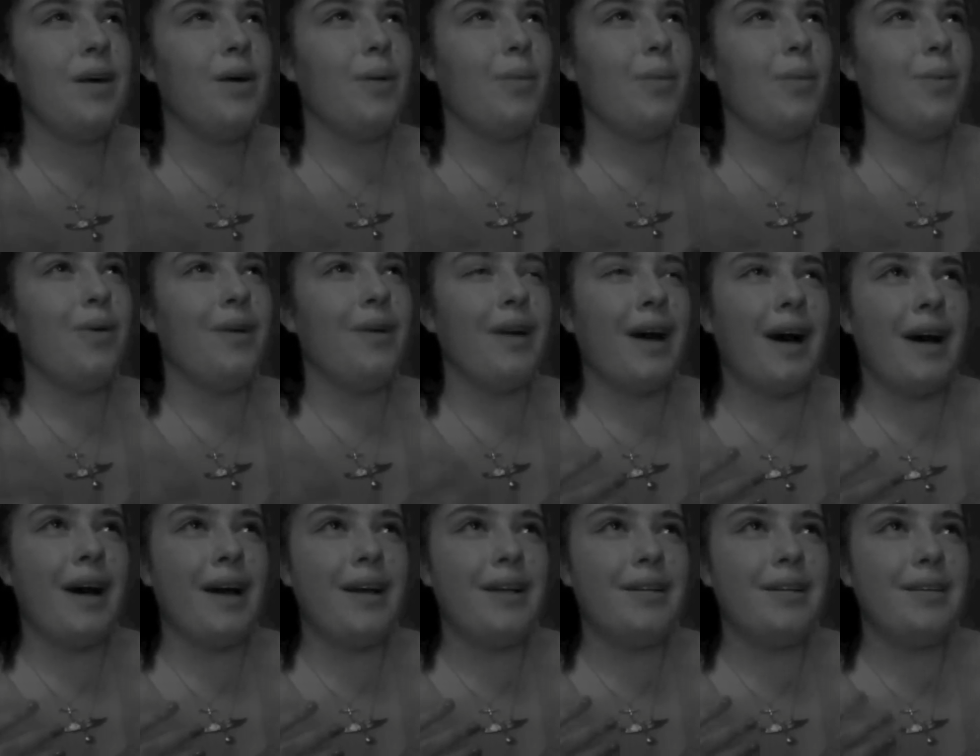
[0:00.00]
we're
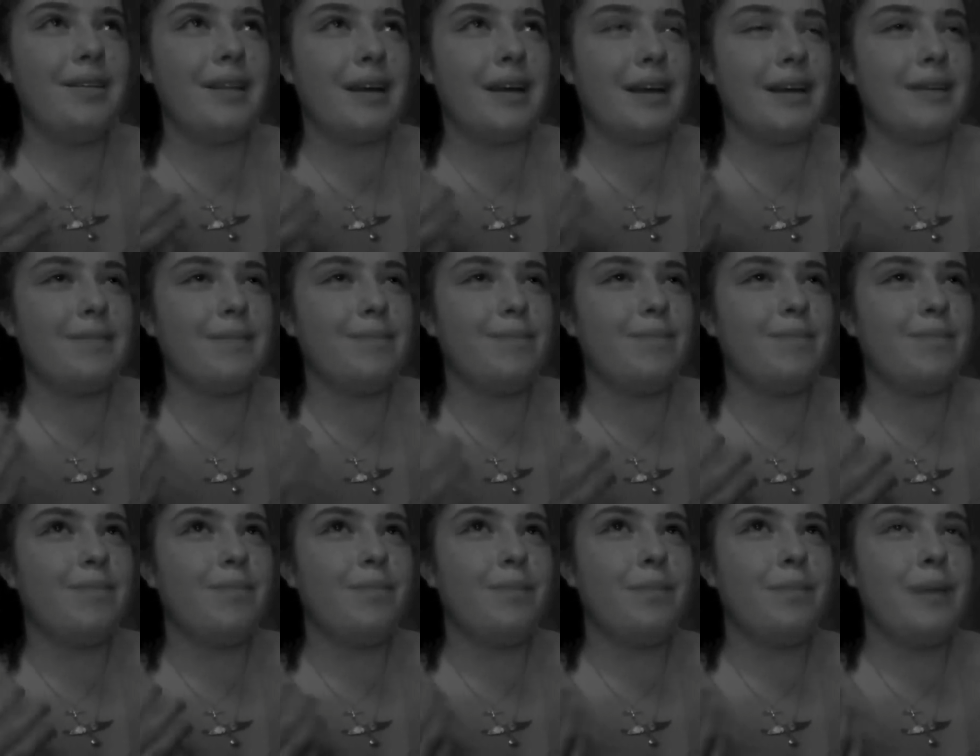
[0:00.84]
not like
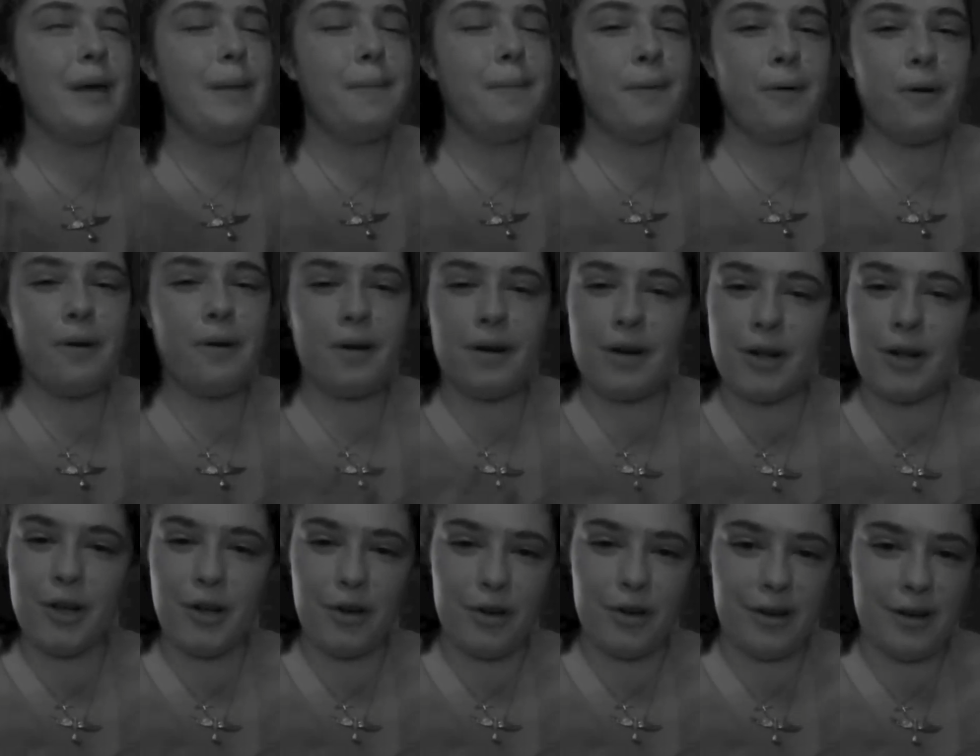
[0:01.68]
people
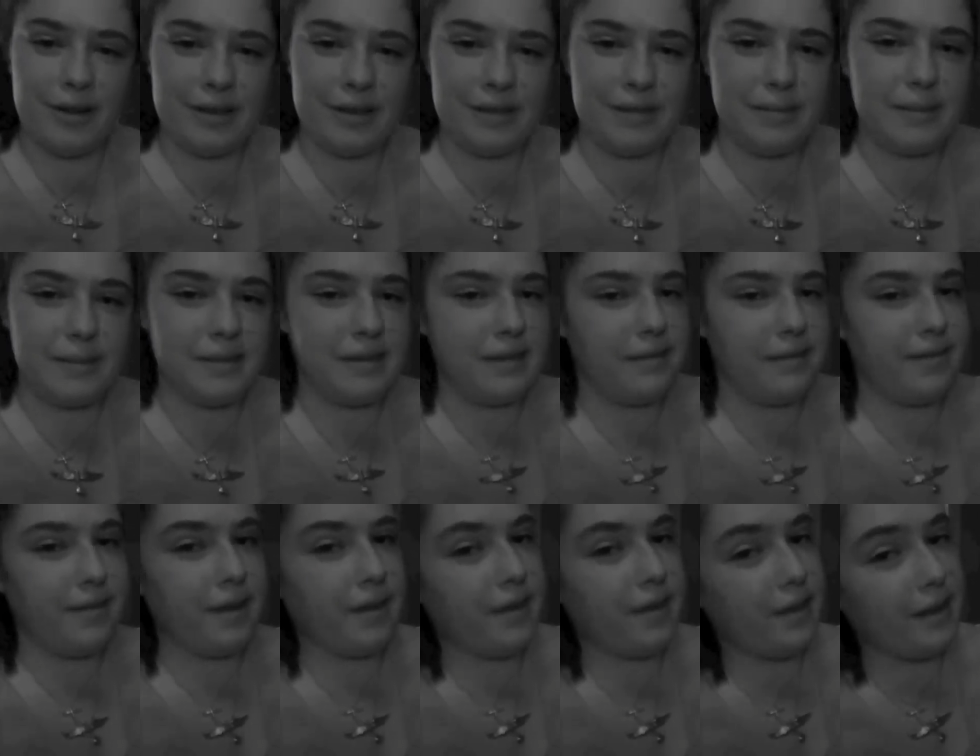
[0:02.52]
aren't good in
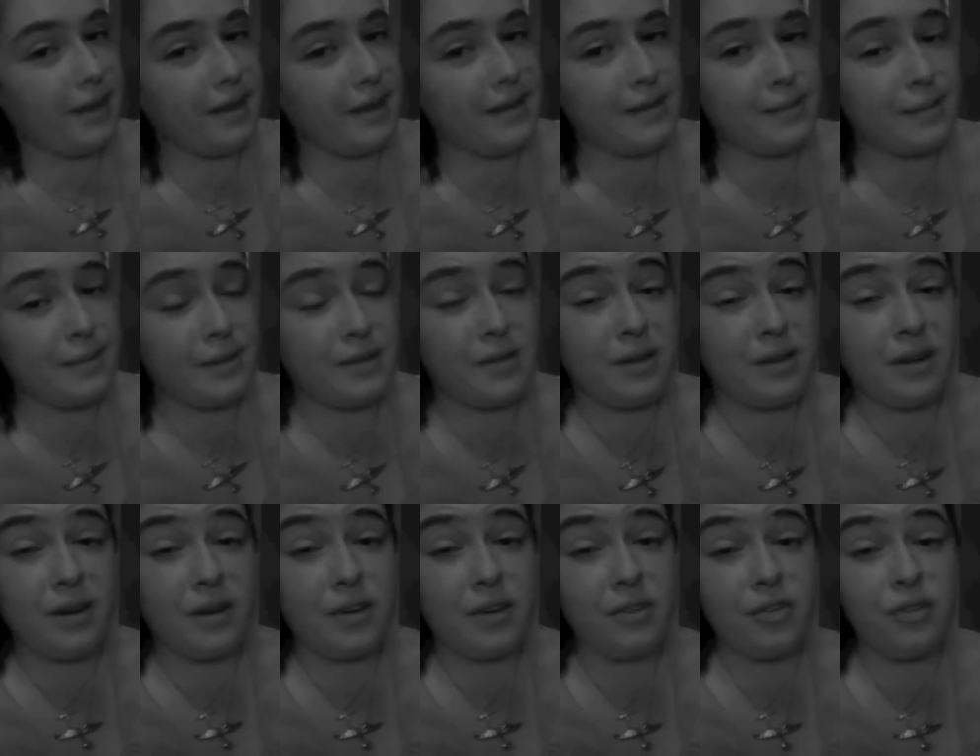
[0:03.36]
specific things, but as
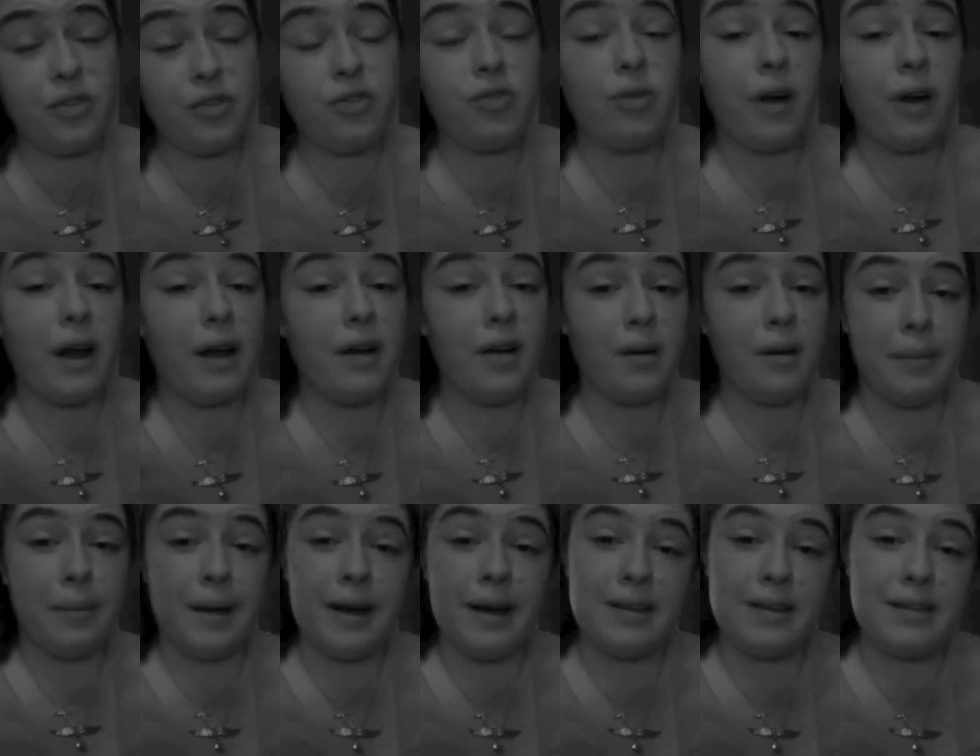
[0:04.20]
long as you try your
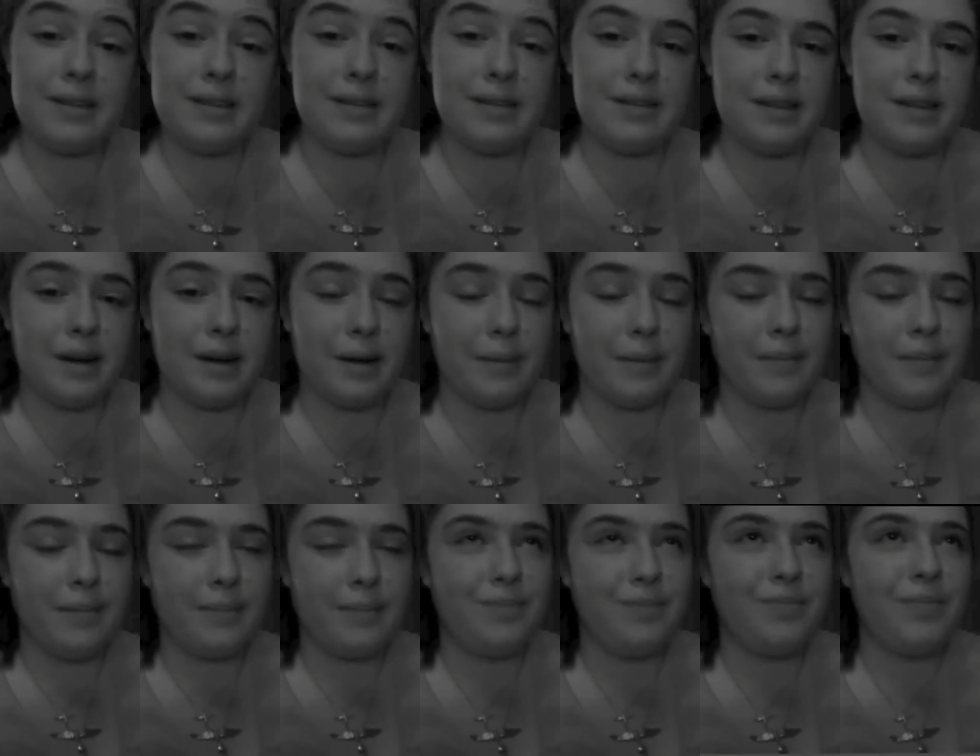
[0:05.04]
best,
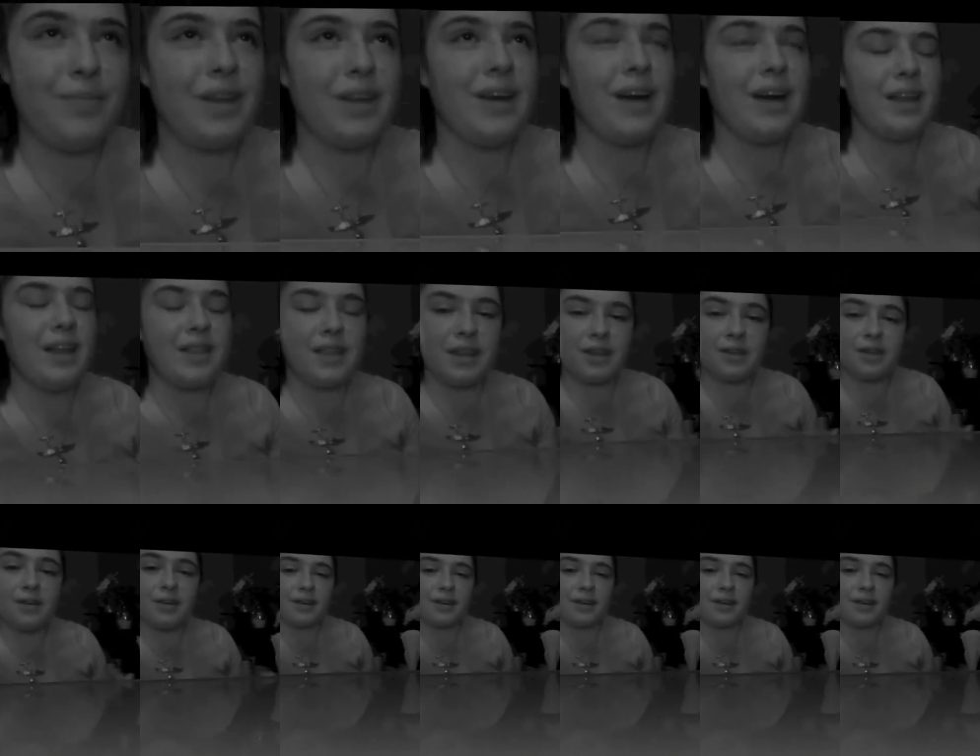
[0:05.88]
um, I think you